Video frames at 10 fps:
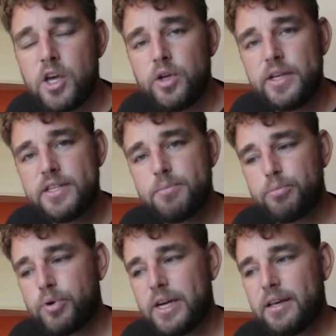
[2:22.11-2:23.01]
You need to
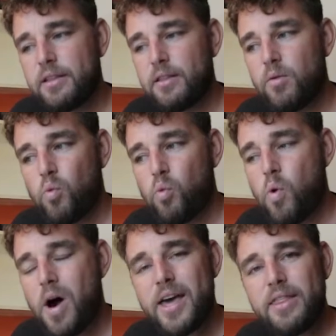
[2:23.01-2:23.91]
bring
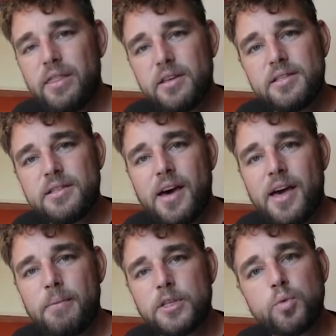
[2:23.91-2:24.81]
why this
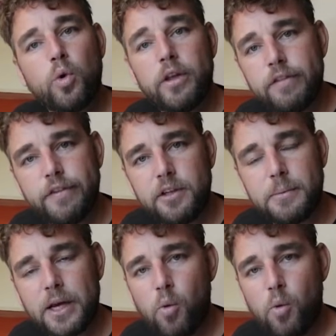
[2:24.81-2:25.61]
time is worth filming,